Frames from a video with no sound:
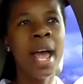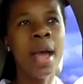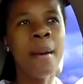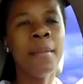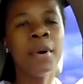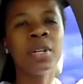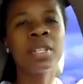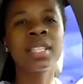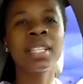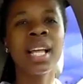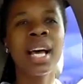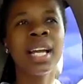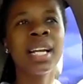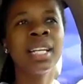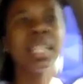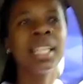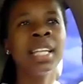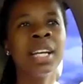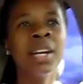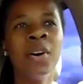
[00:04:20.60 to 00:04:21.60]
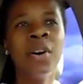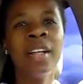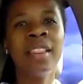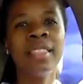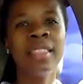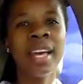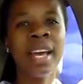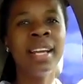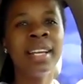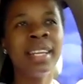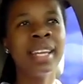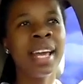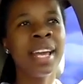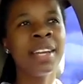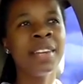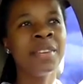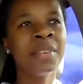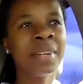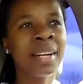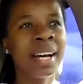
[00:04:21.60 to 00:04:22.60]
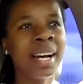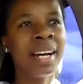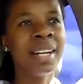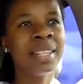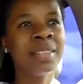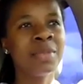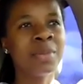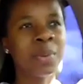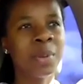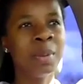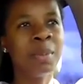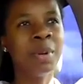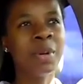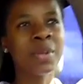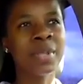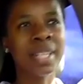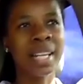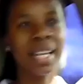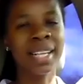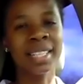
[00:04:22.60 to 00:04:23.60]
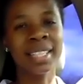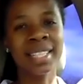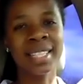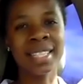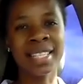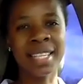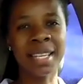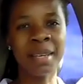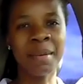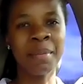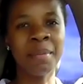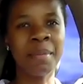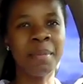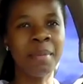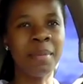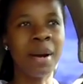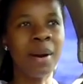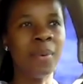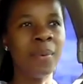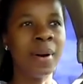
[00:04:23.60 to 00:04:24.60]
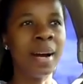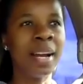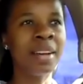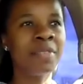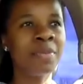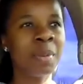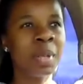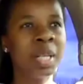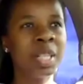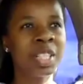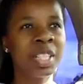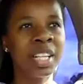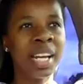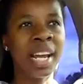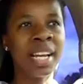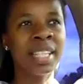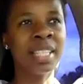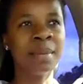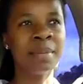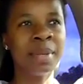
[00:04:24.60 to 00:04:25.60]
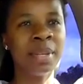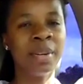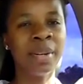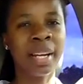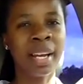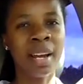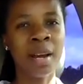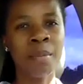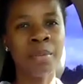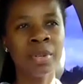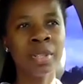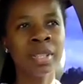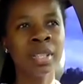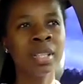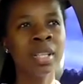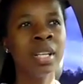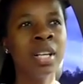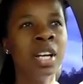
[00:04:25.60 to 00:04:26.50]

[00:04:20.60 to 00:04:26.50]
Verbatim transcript: And most likely on that day, you guys will most likely see my wife because she hates to be on camera.